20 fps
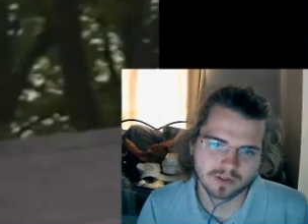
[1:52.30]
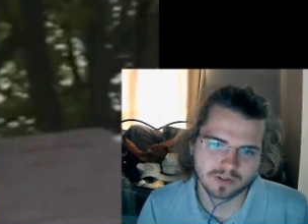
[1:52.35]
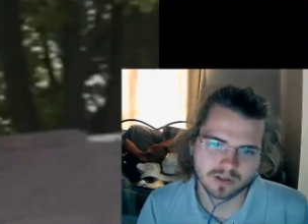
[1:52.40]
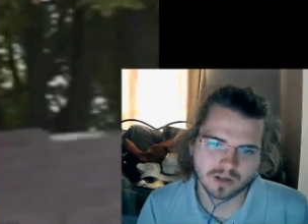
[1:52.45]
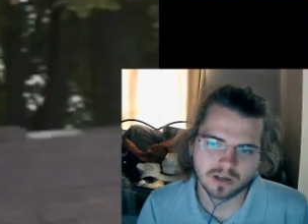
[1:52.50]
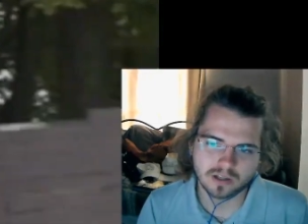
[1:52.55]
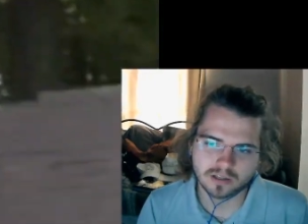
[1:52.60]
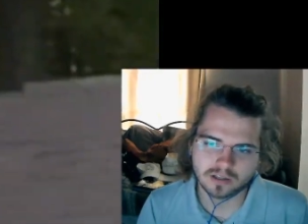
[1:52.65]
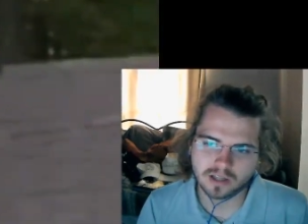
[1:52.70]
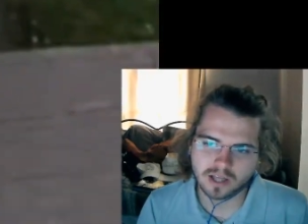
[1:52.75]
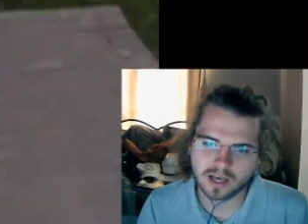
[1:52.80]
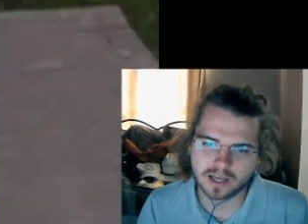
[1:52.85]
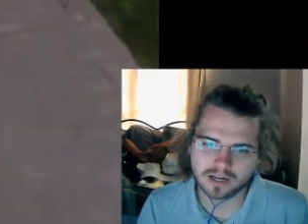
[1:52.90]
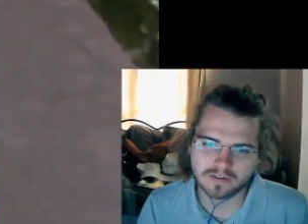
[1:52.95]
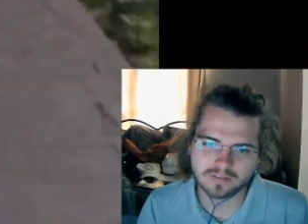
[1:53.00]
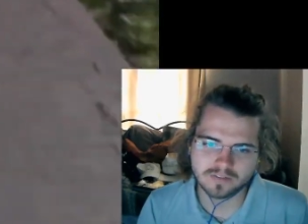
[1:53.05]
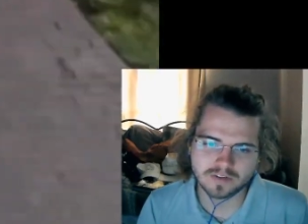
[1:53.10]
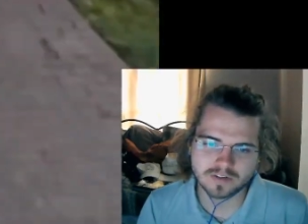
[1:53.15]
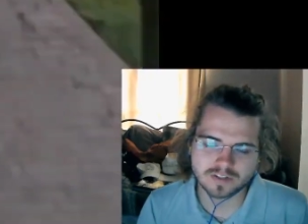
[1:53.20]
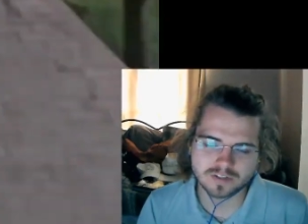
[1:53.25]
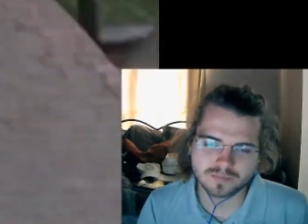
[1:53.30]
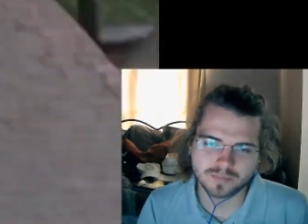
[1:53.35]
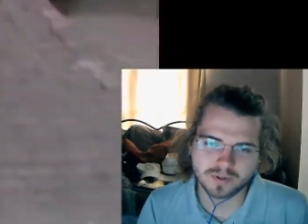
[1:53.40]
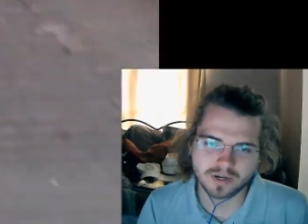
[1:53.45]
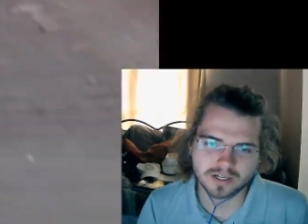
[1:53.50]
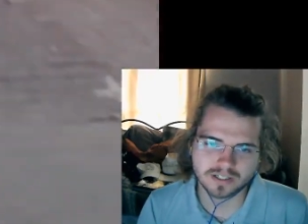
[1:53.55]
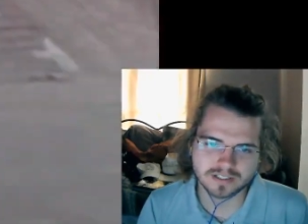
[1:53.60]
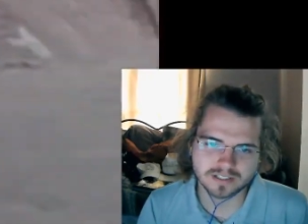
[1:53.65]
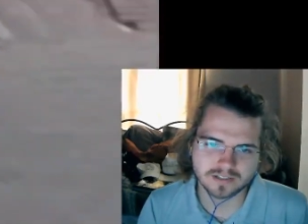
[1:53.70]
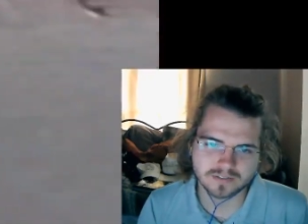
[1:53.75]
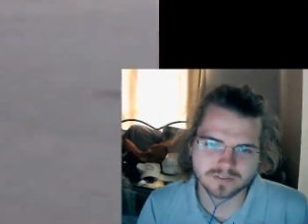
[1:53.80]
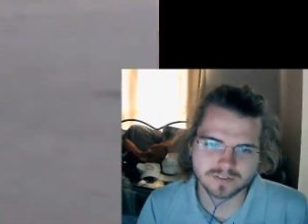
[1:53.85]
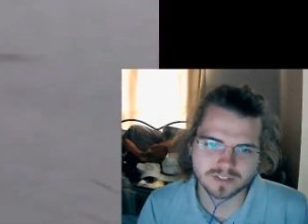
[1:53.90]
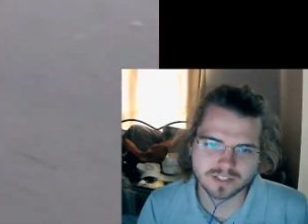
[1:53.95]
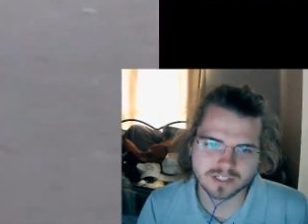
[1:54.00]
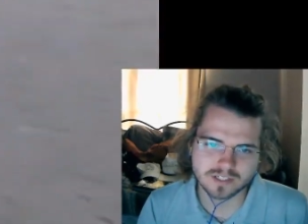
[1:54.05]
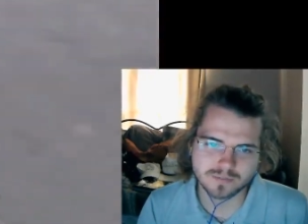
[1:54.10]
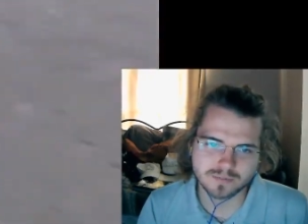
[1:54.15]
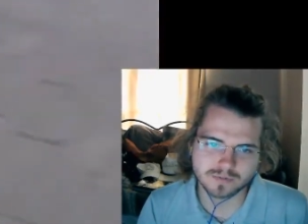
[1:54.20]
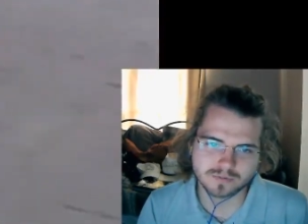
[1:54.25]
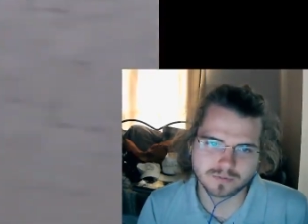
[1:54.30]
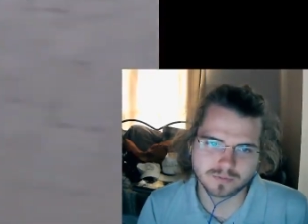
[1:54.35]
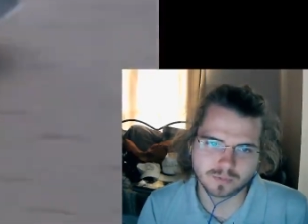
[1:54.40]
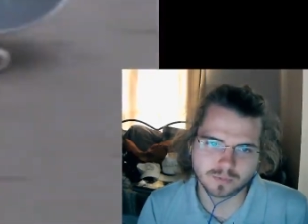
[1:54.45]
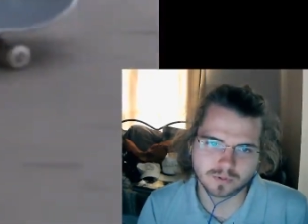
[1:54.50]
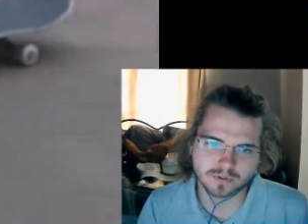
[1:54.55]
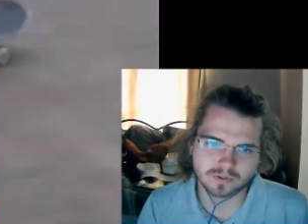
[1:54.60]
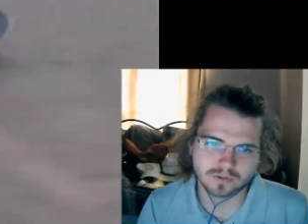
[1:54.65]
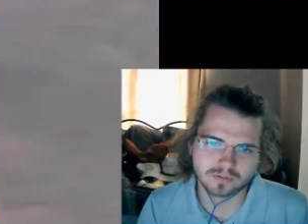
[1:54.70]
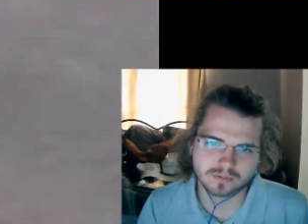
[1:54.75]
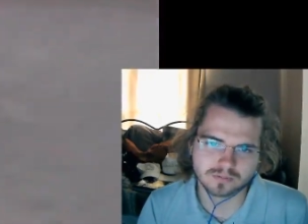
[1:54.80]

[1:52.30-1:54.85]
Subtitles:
A lot of these spots I've seen before.